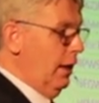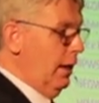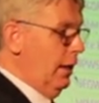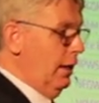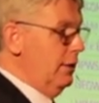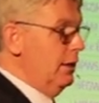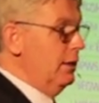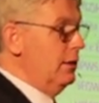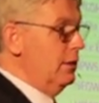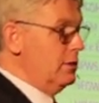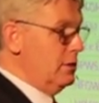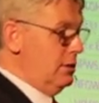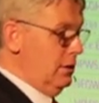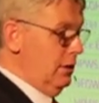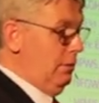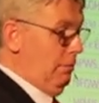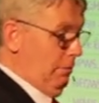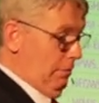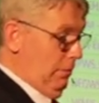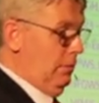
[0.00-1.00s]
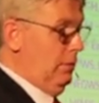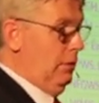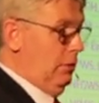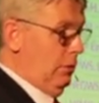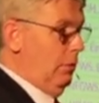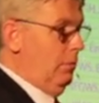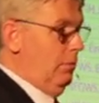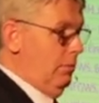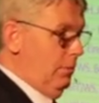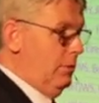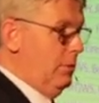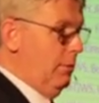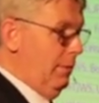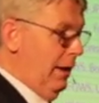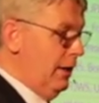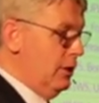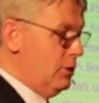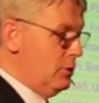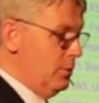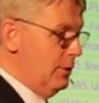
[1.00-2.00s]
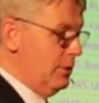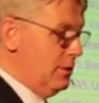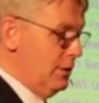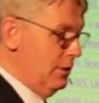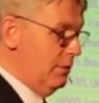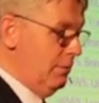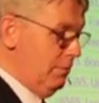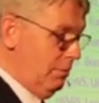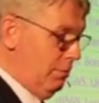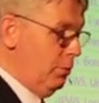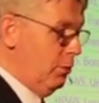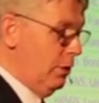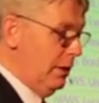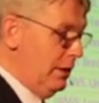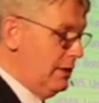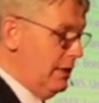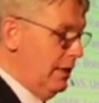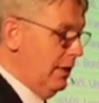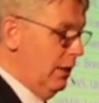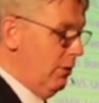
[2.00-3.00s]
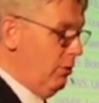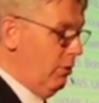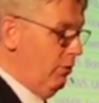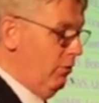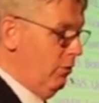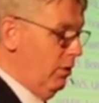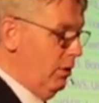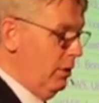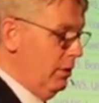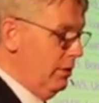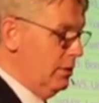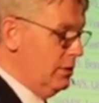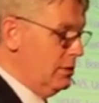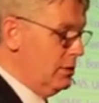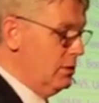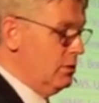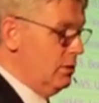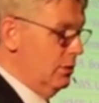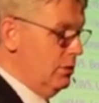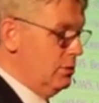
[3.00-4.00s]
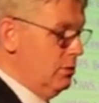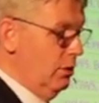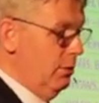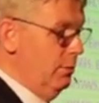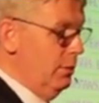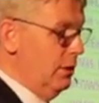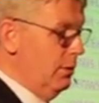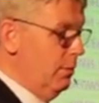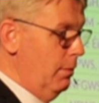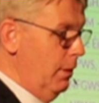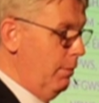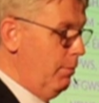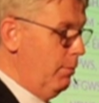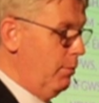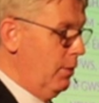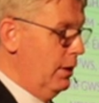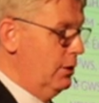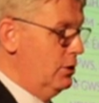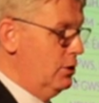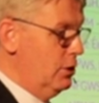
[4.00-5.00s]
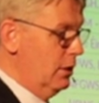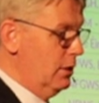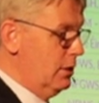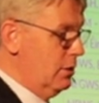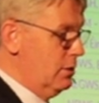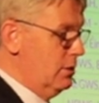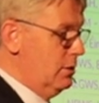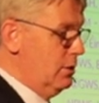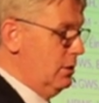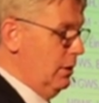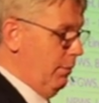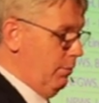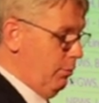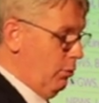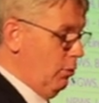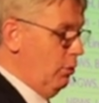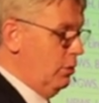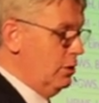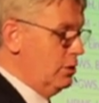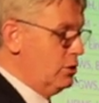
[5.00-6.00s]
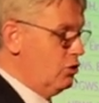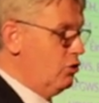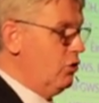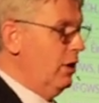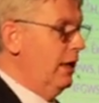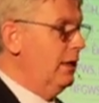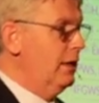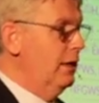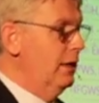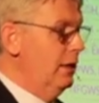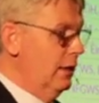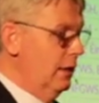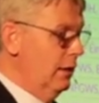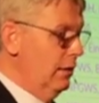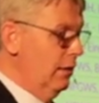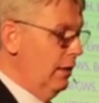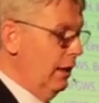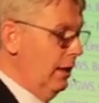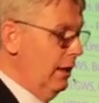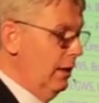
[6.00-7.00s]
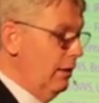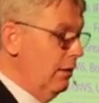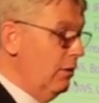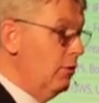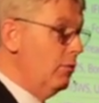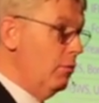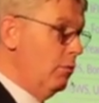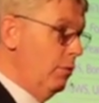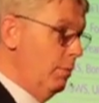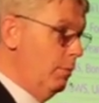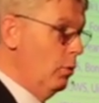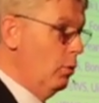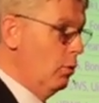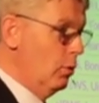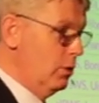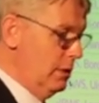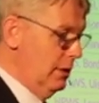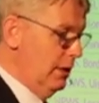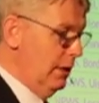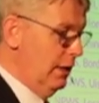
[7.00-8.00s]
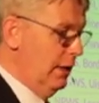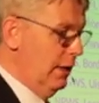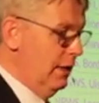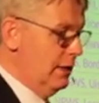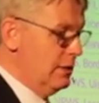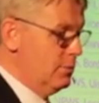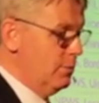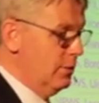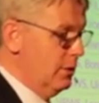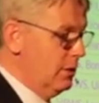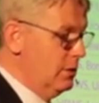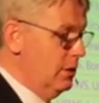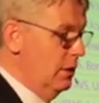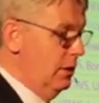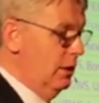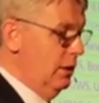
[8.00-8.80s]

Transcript: And then there's the management and pulling together of all this. So there's going to be a progress tracking and reporting aspect